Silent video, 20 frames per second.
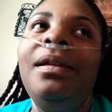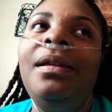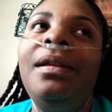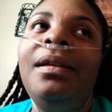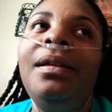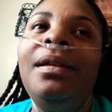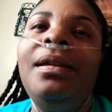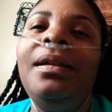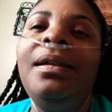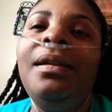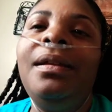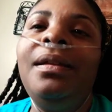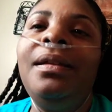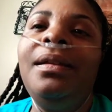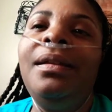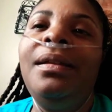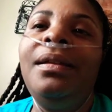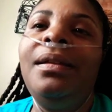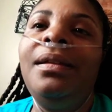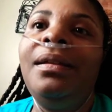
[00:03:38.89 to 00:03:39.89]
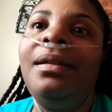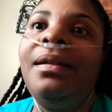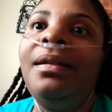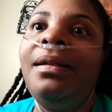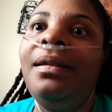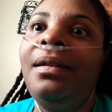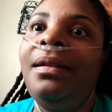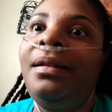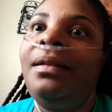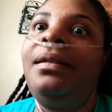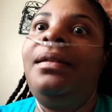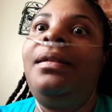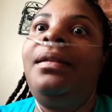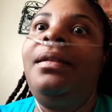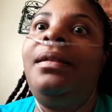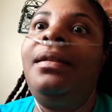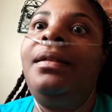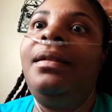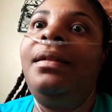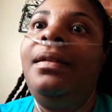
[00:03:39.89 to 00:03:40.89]

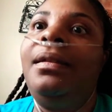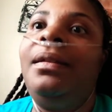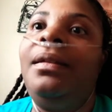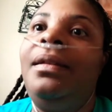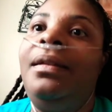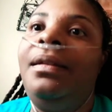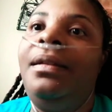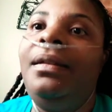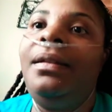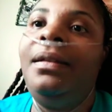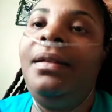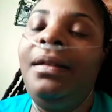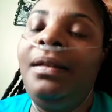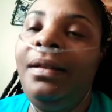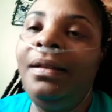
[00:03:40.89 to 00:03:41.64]
(silence)